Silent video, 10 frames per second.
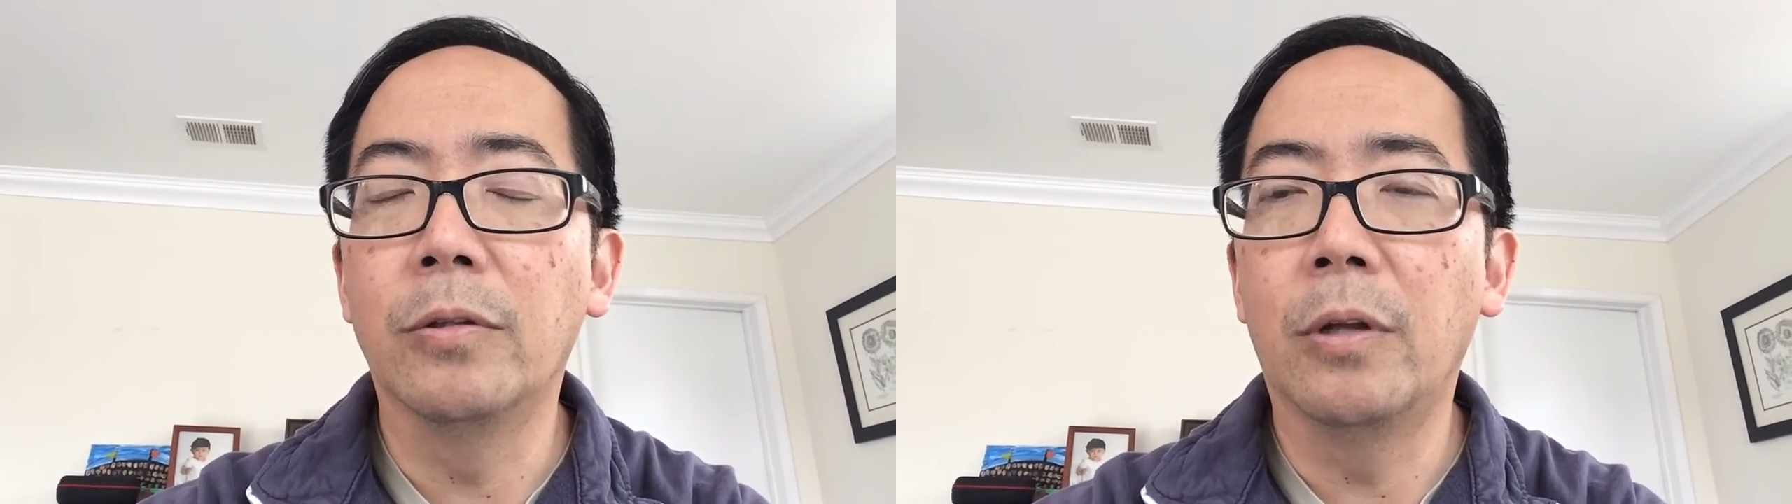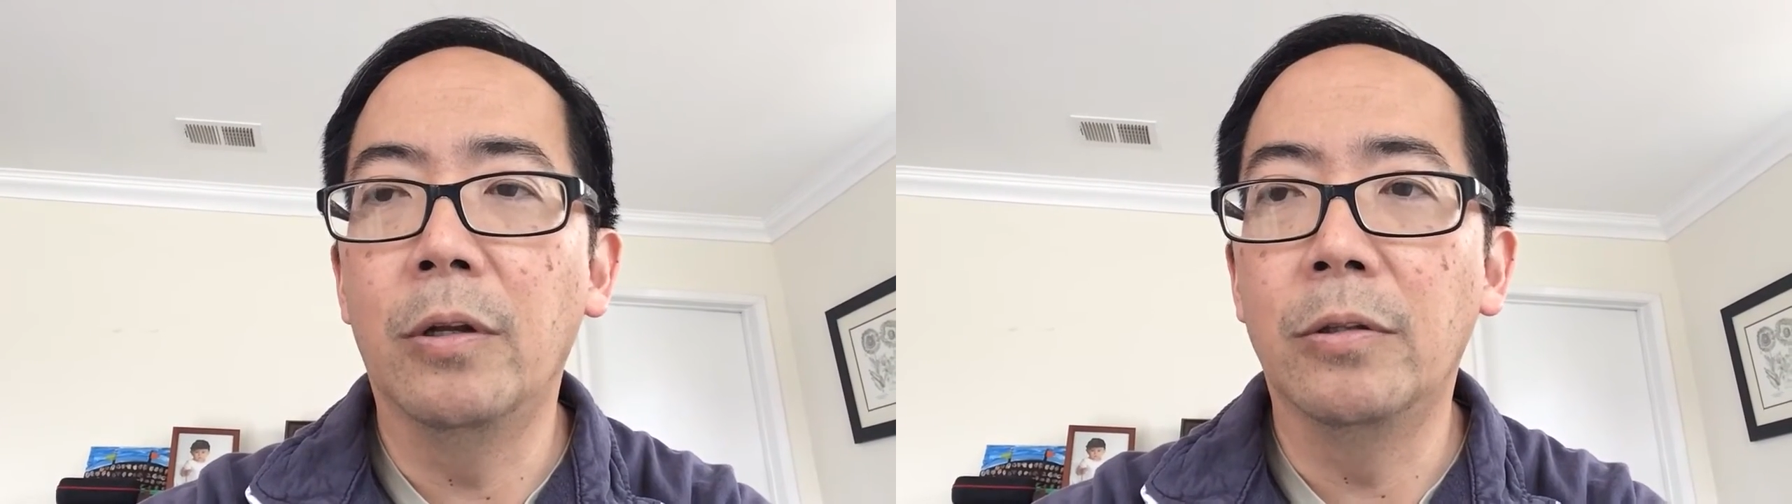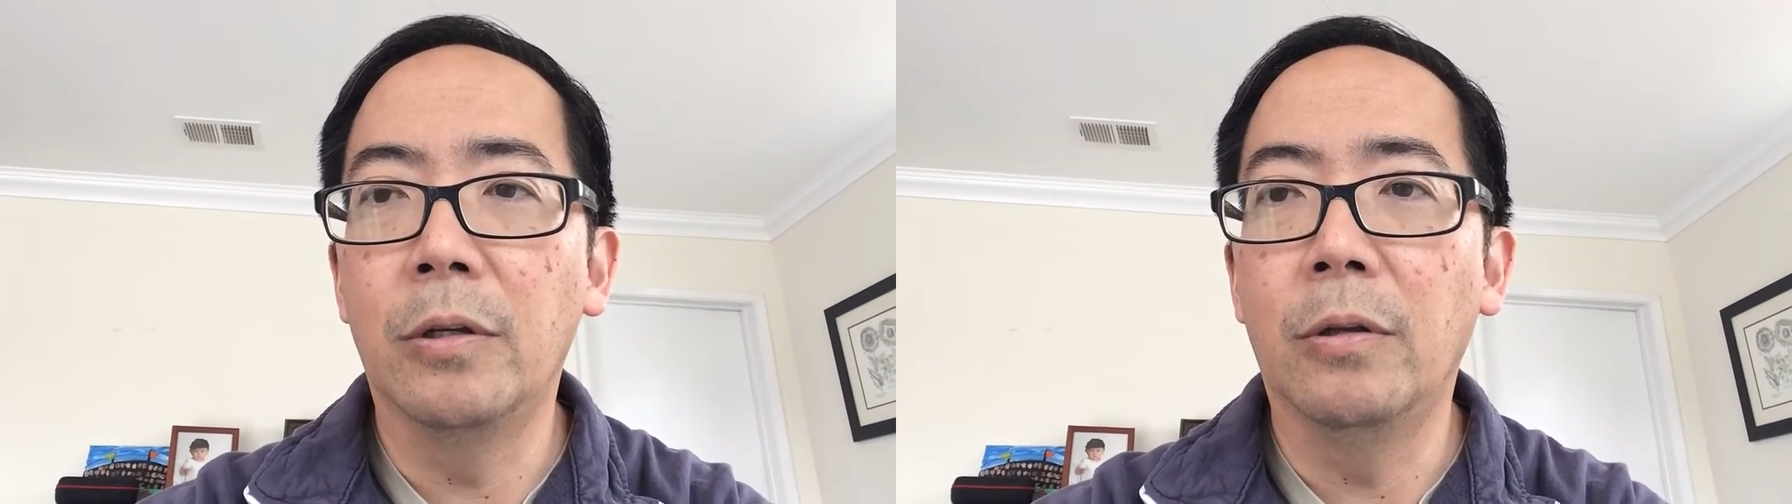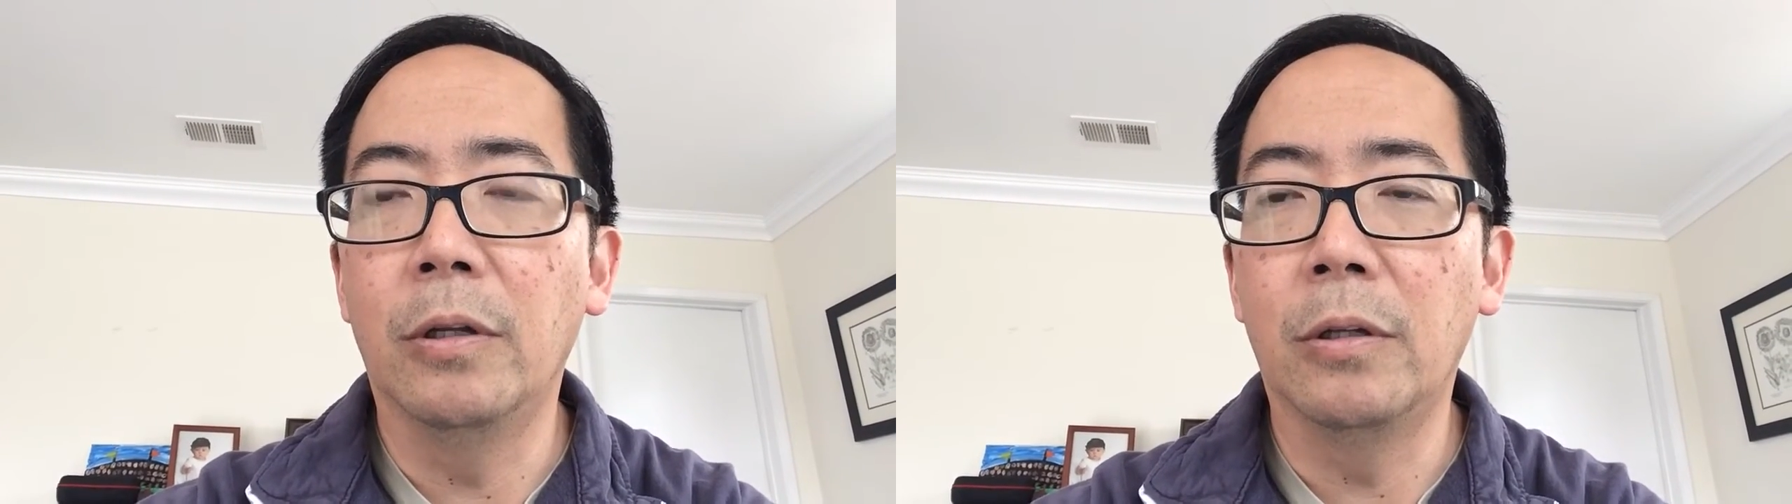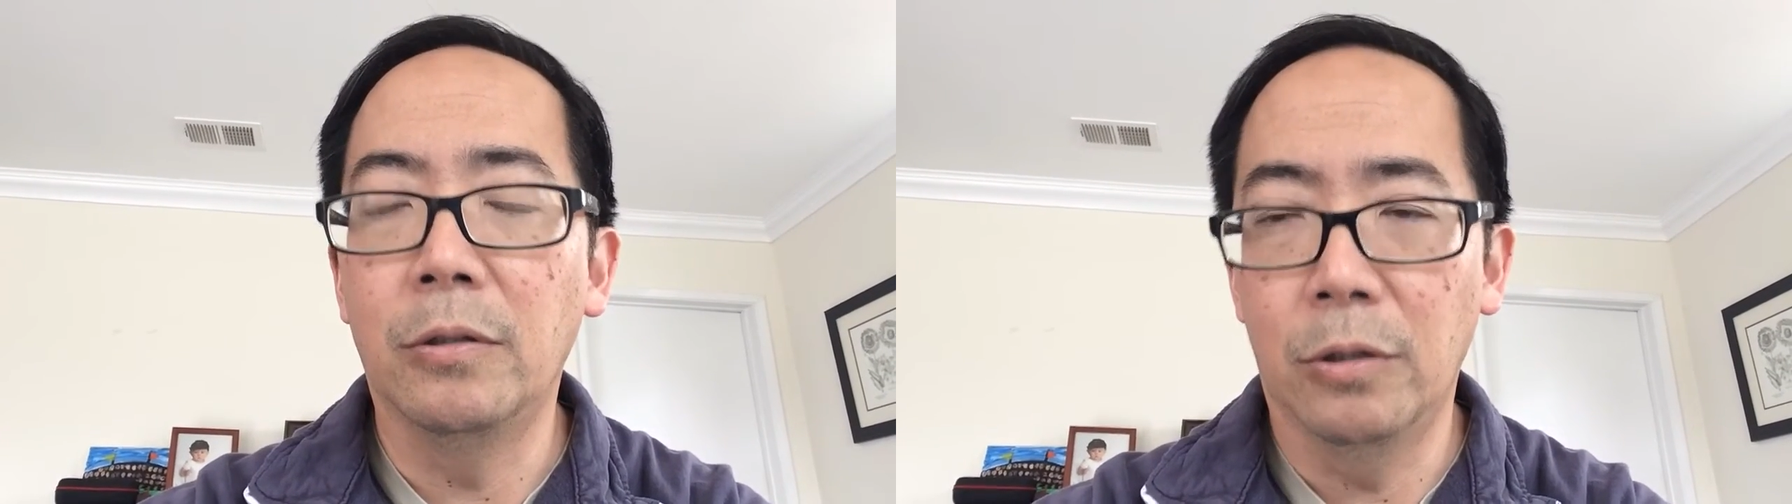studies here,
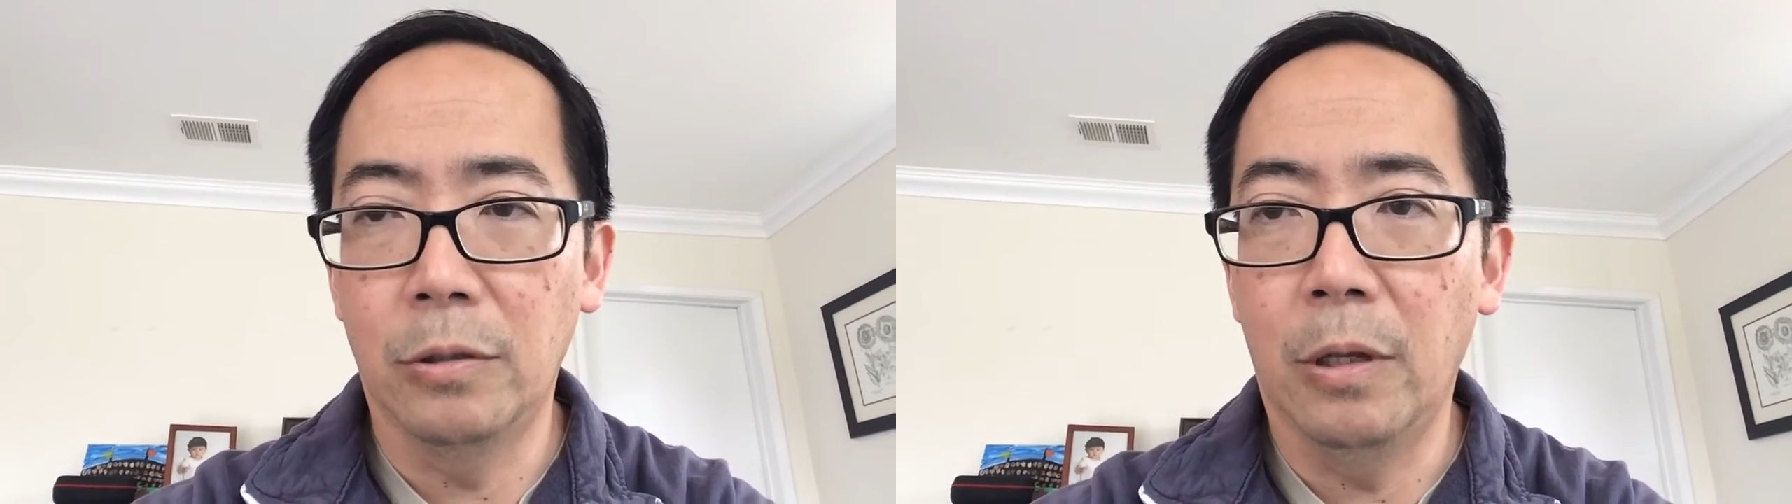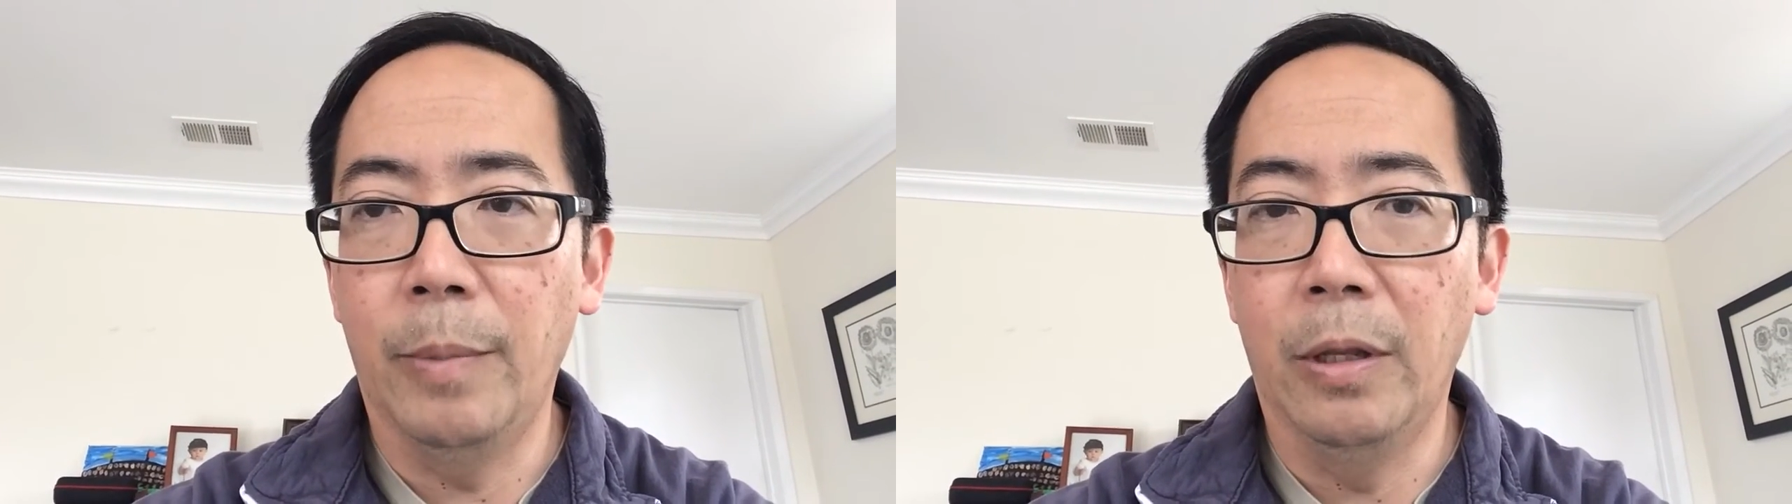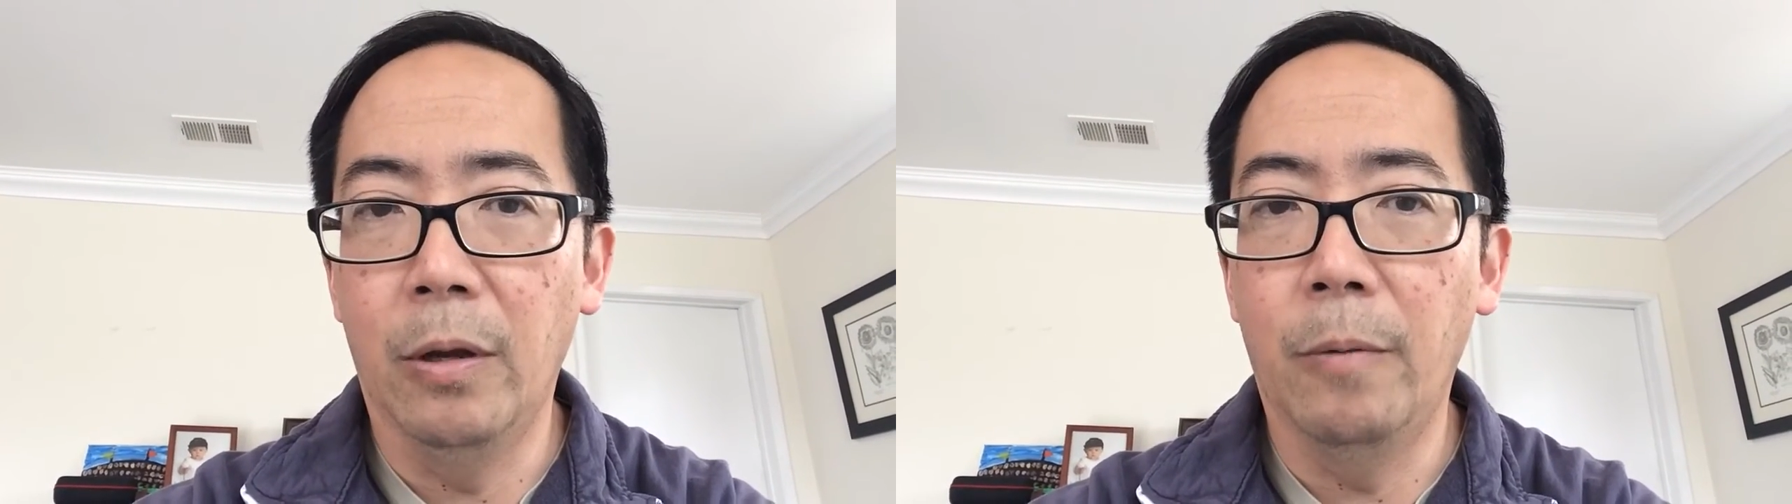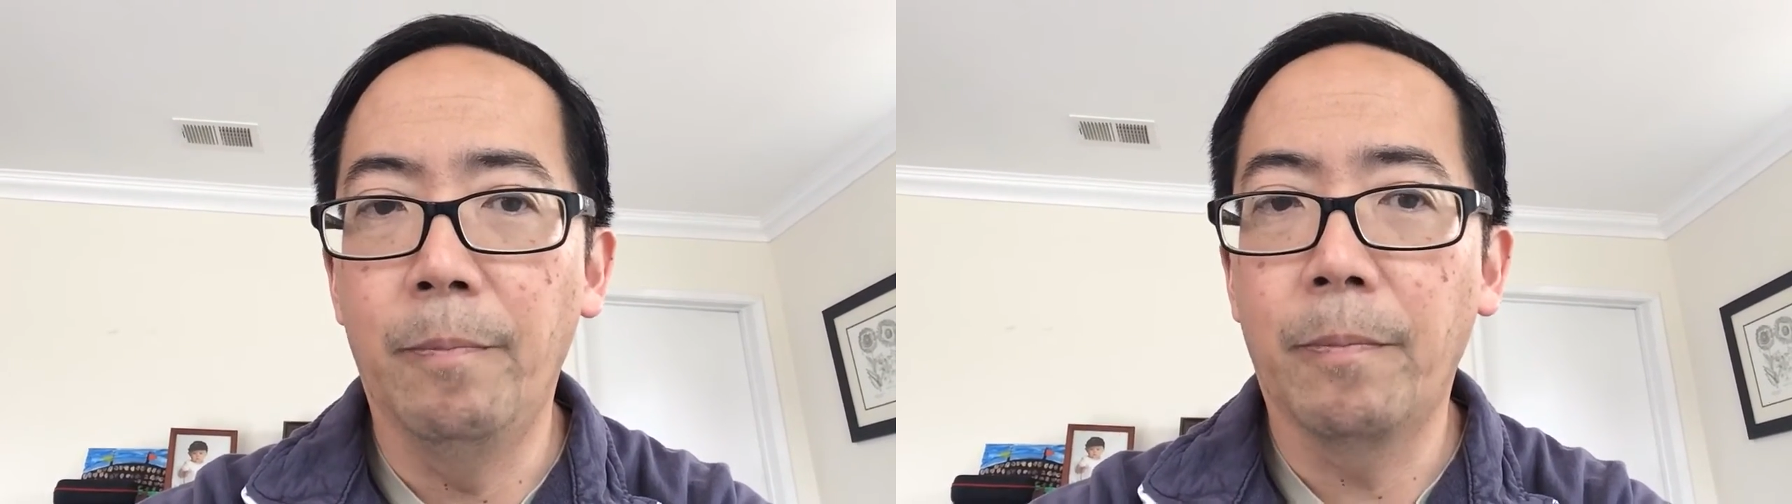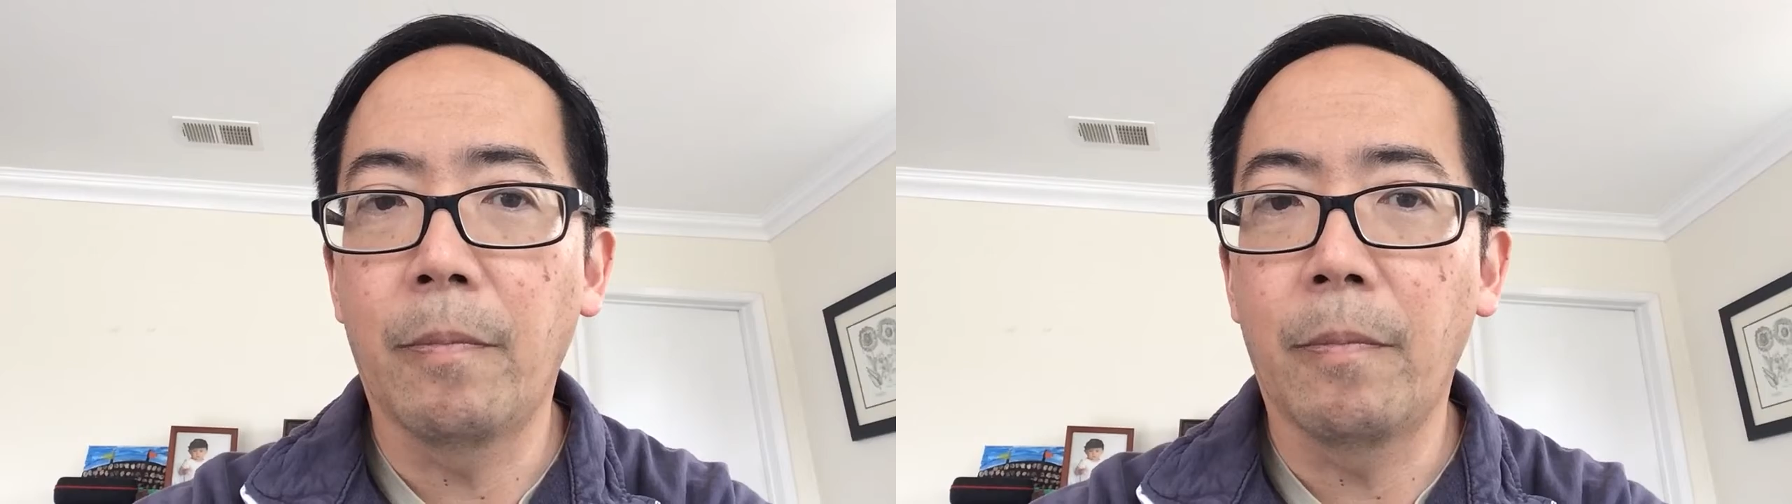just let me know.